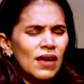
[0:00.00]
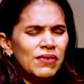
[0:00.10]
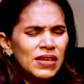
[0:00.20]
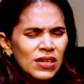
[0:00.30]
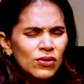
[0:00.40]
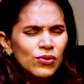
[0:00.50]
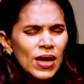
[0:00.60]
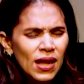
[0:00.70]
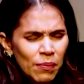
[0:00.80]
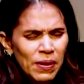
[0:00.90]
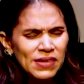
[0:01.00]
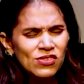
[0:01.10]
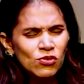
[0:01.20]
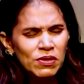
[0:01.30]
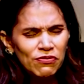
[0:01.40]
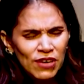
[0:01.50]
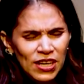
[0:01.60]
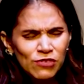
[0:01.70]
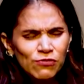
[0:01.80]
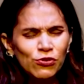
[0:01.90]
And we need you to help us to be
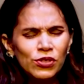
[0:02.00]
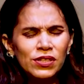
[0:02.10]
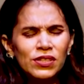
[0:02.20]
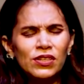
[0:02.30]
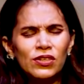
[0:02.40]
faithful